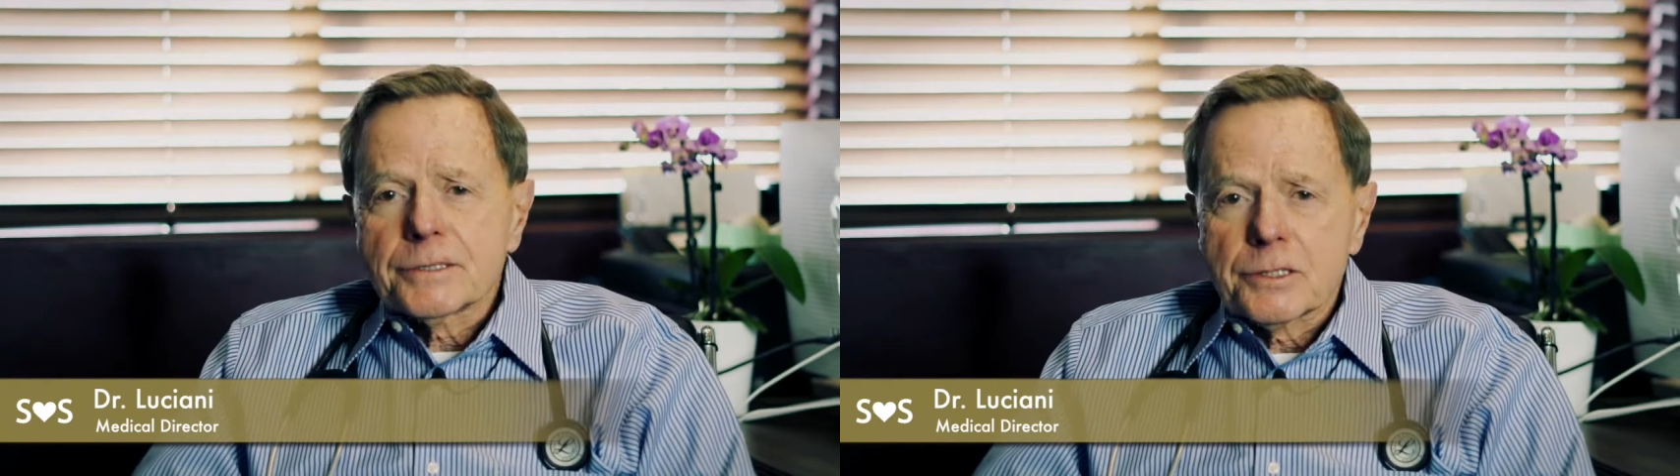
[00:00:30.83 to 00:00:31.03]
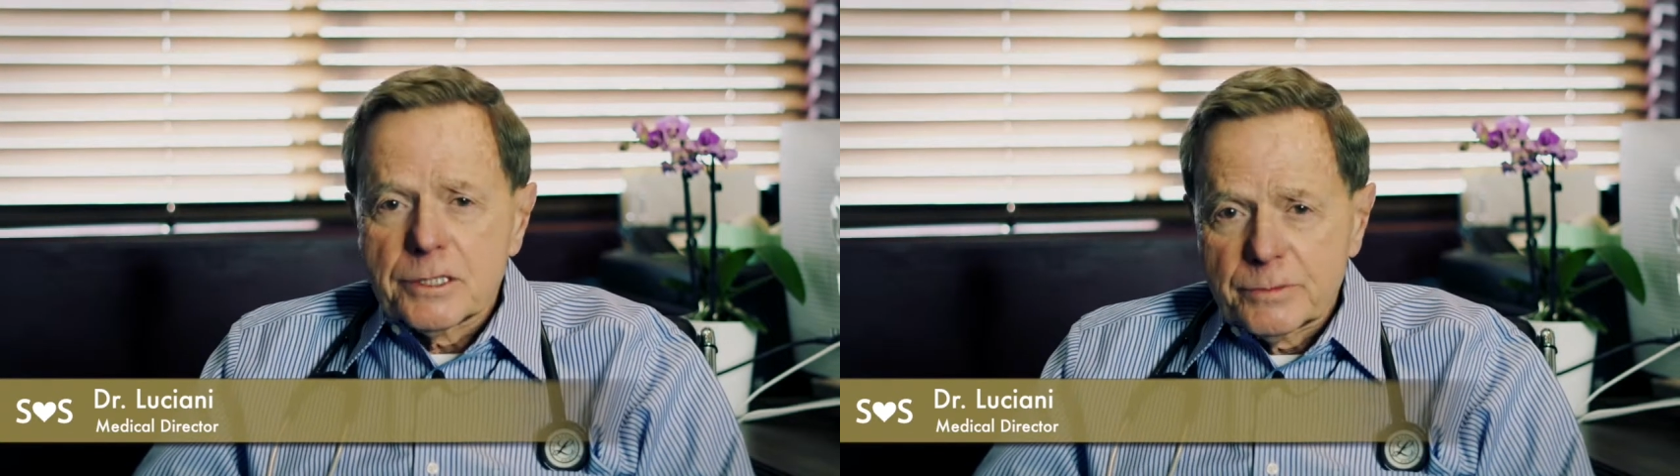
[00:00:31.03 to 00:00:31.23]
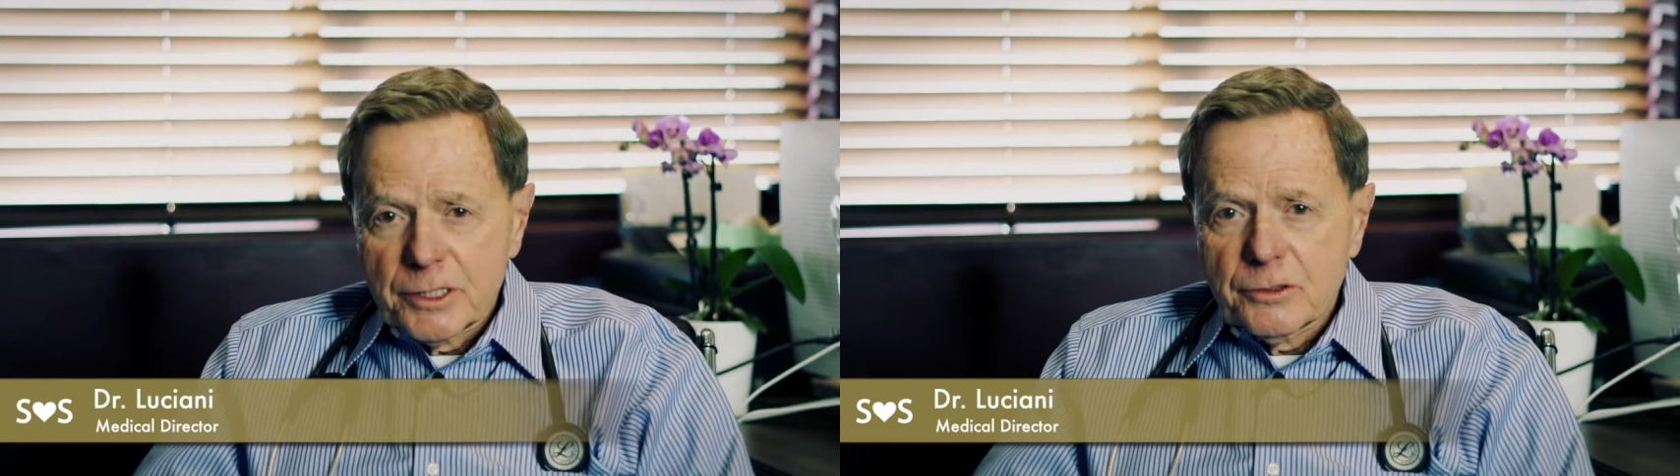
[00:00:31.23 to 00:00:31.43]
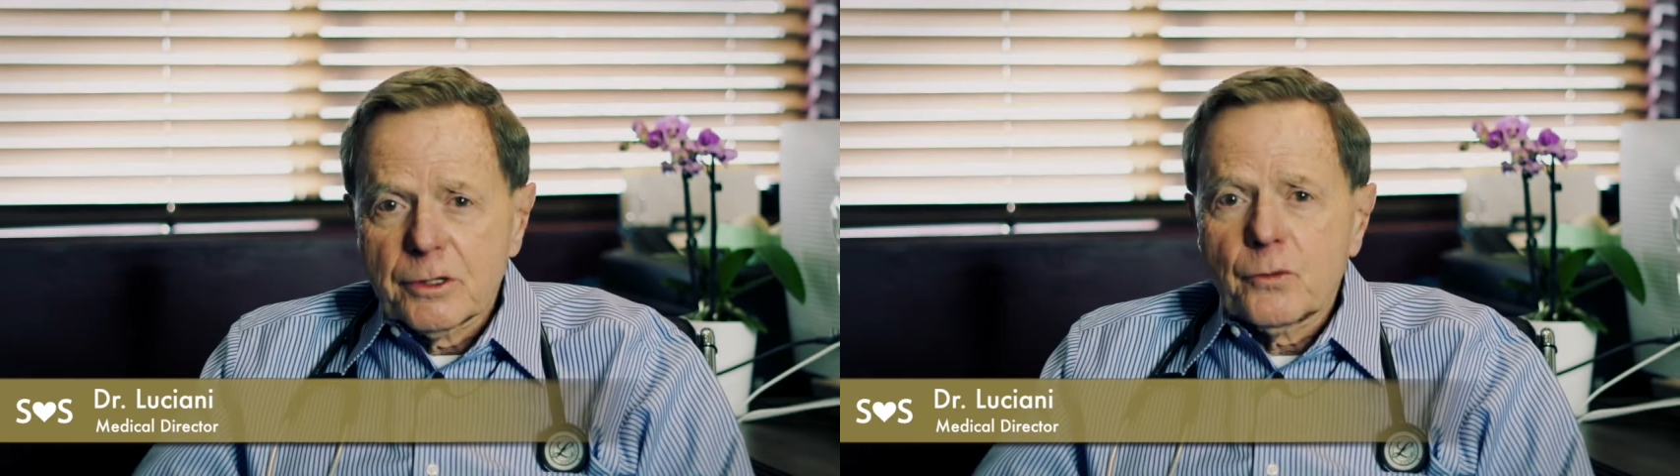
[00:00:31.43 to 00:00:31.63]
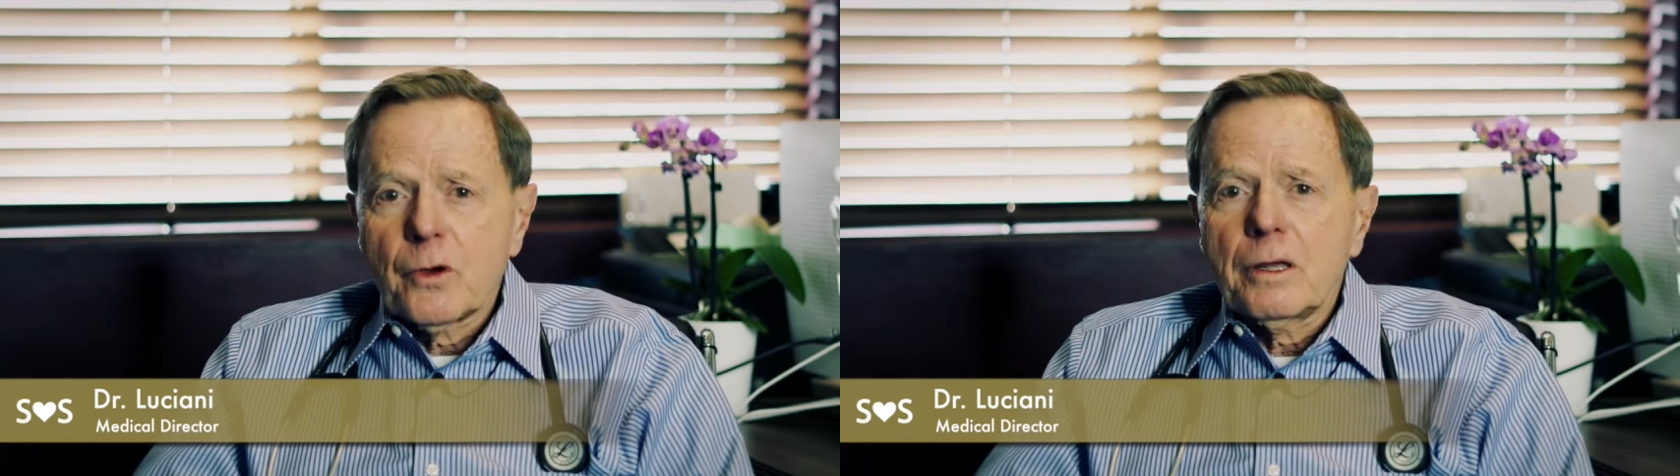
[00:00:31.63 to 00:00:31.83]
So he's been
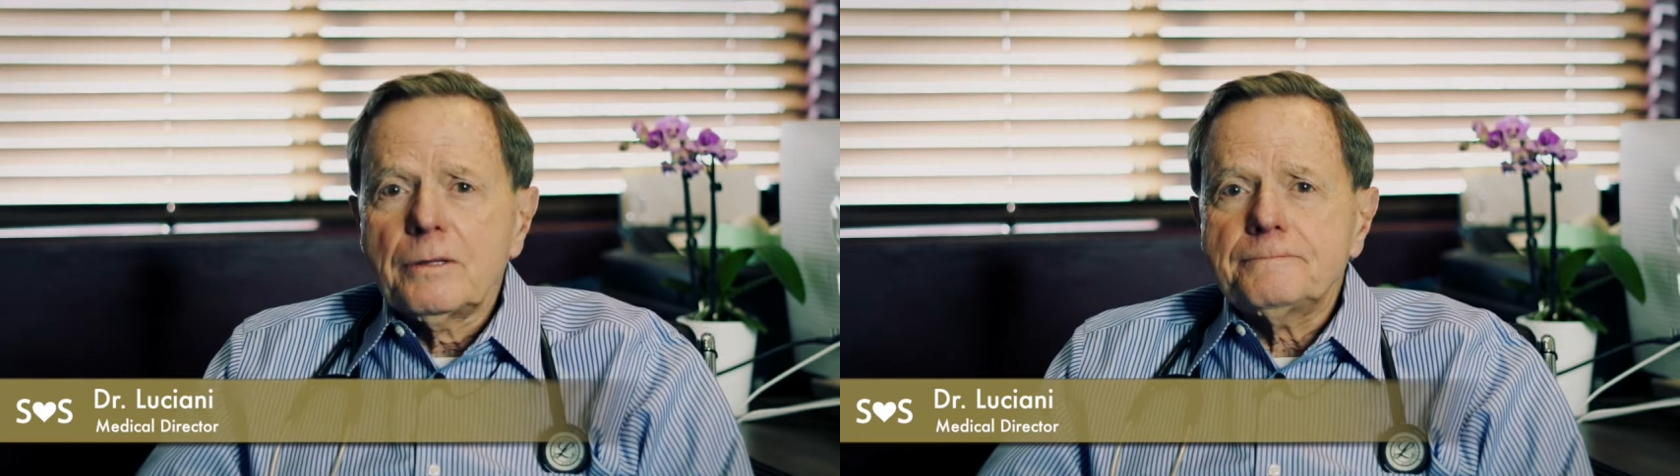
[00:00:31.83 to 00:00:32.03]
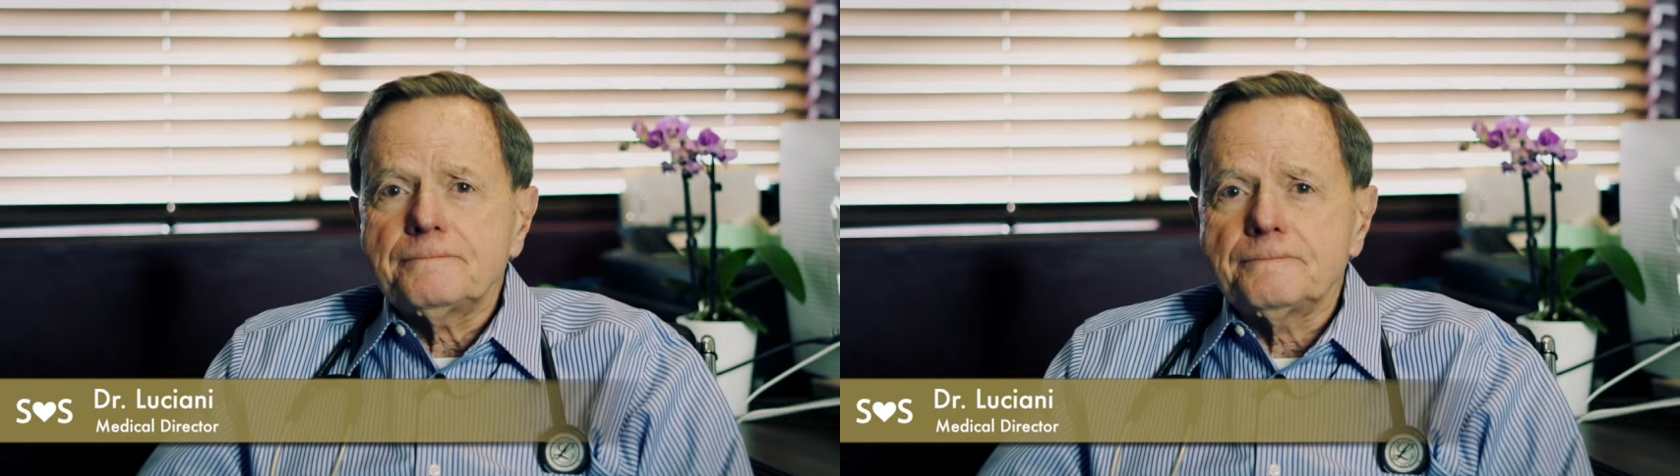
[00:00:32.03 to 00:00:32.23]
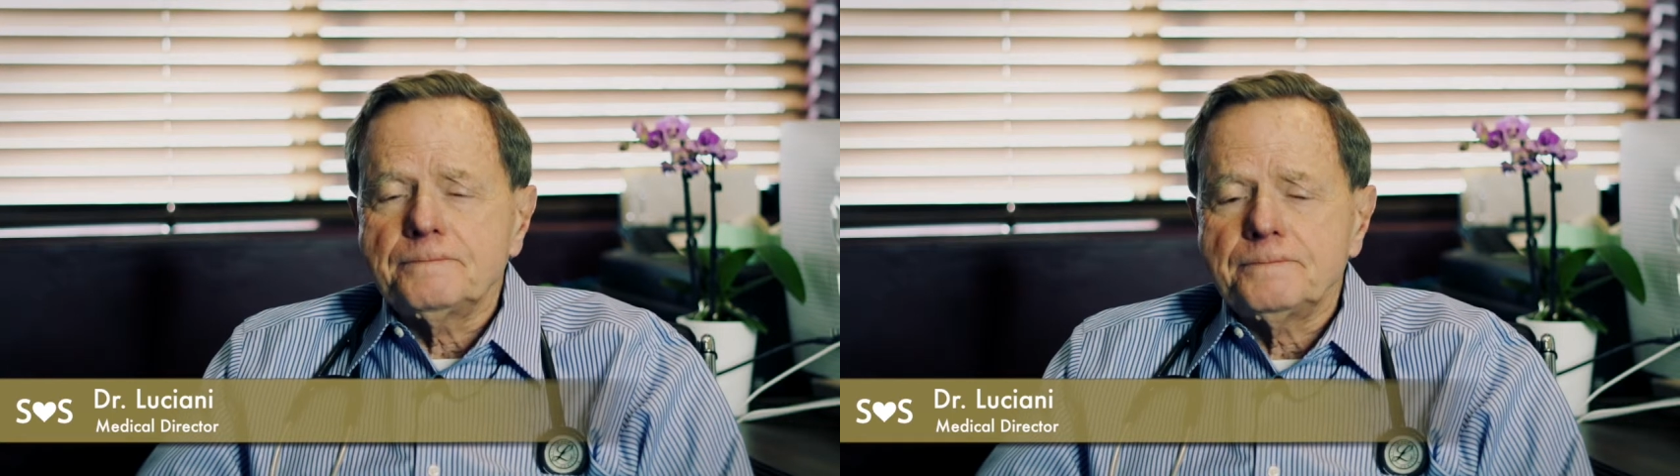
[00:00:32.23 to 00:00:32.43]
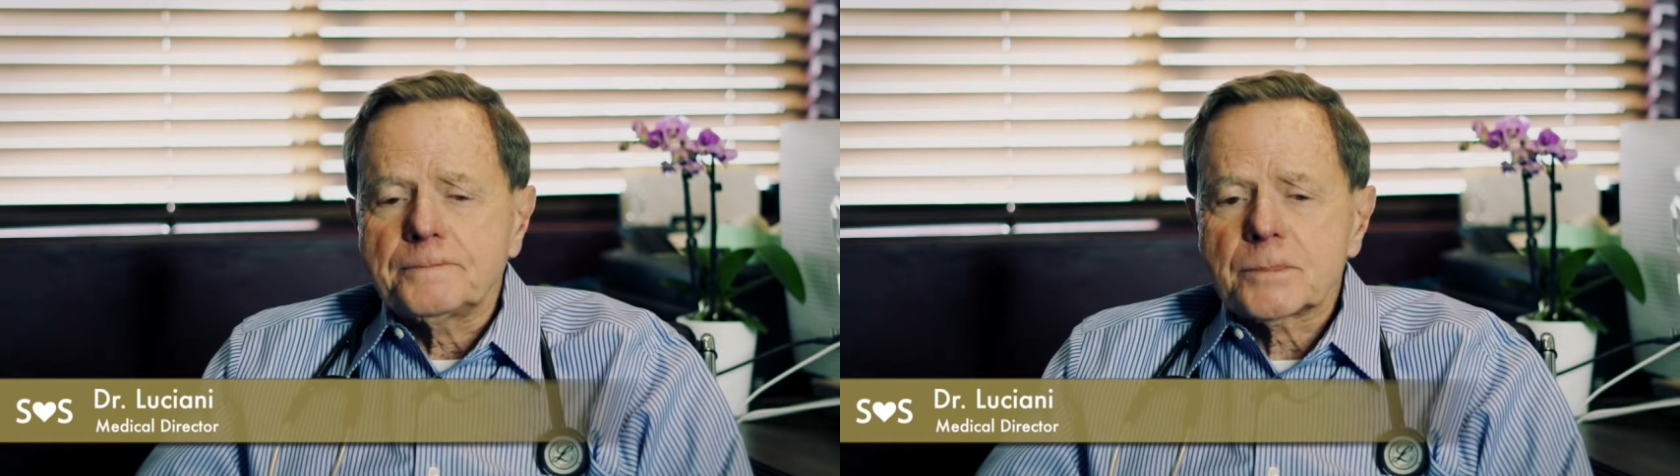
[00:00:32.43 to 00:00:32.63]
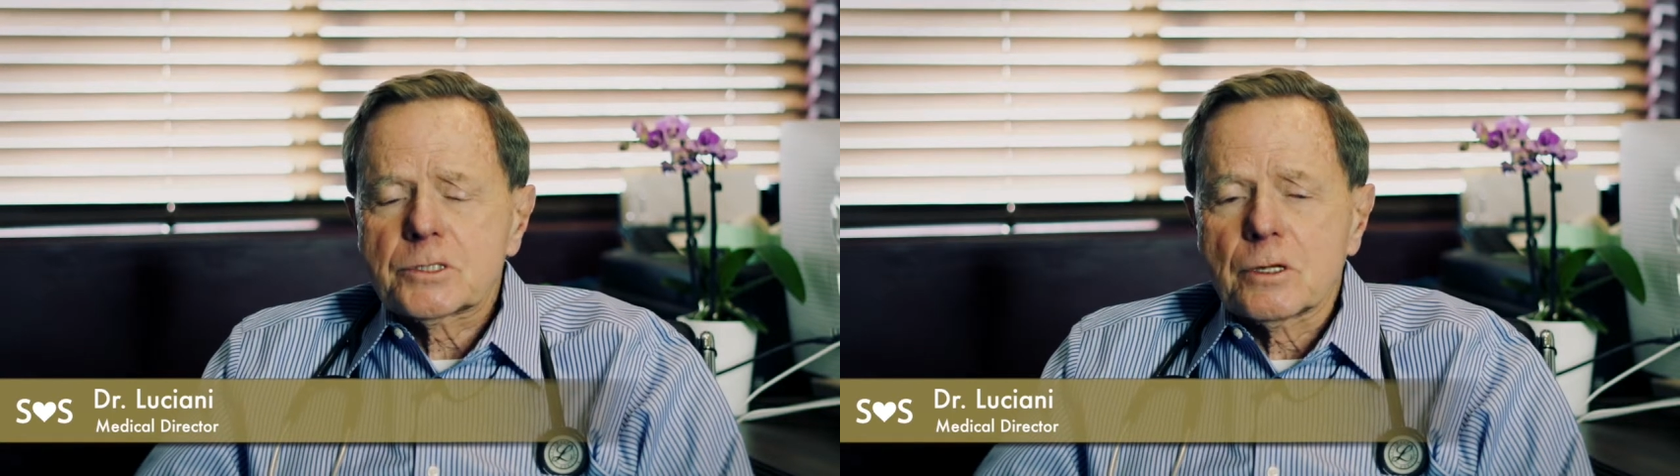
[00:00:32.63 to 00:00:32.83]
doing well.
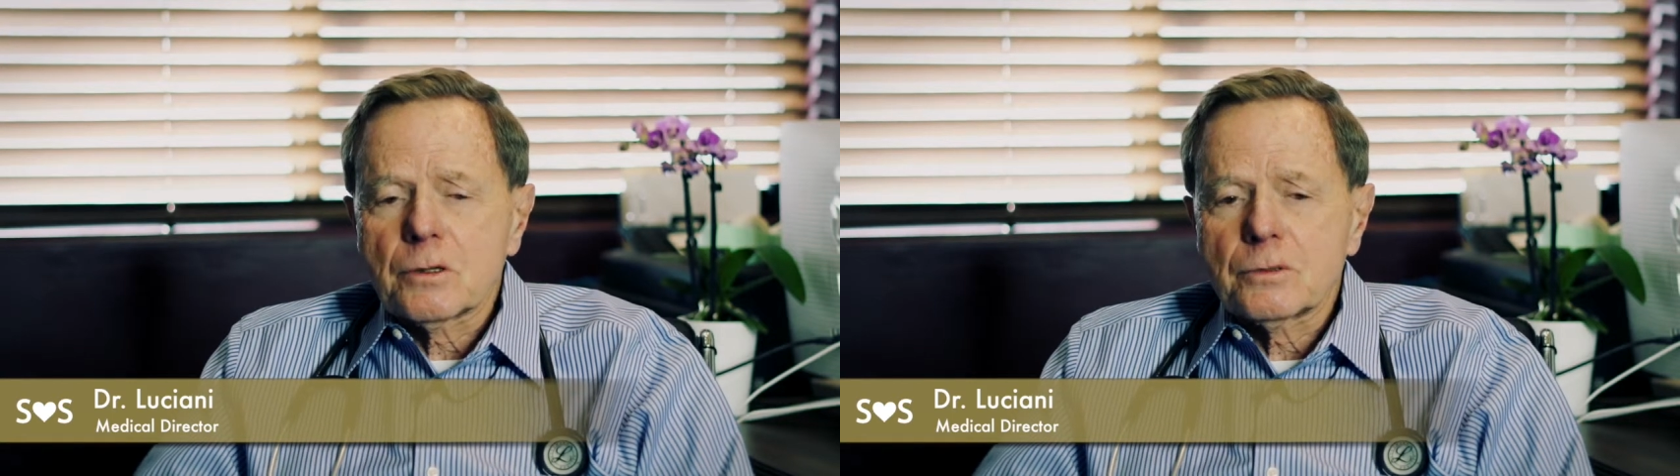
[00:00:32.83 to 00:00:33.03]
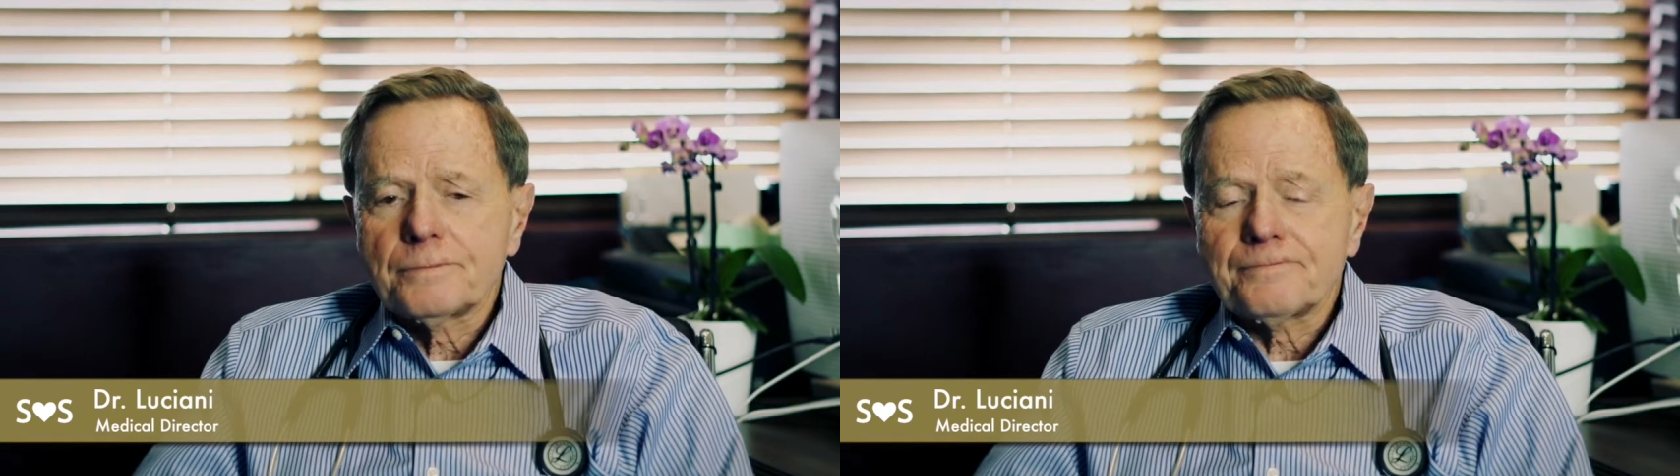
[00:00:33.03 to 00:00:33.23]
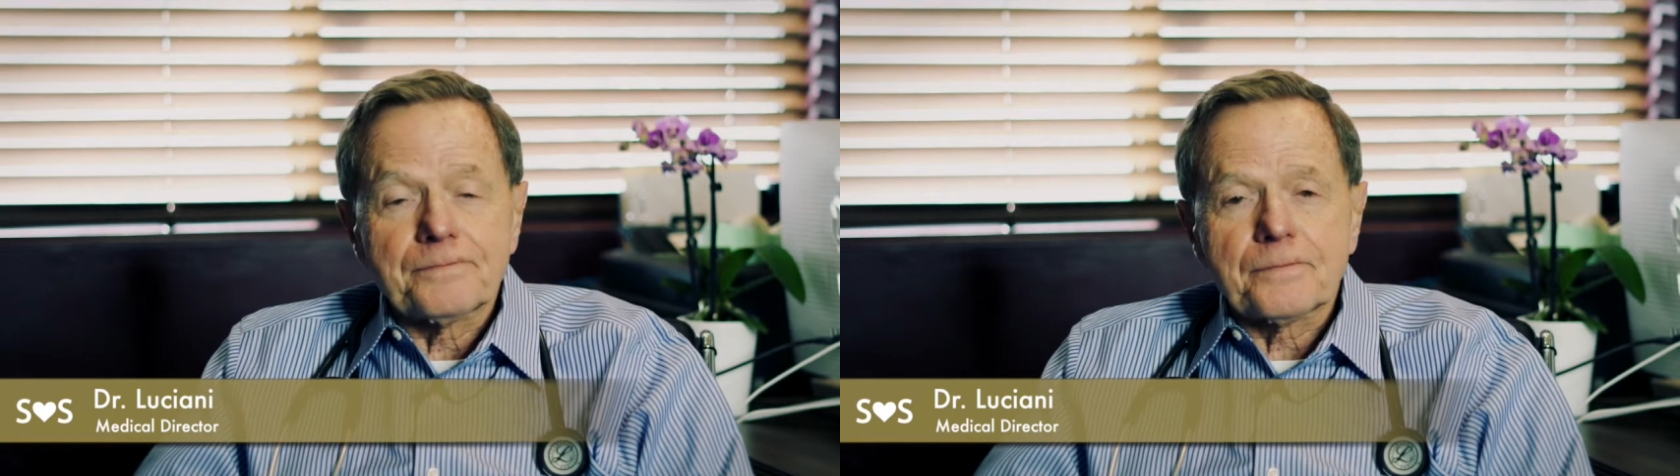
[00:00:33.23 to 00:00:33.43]
So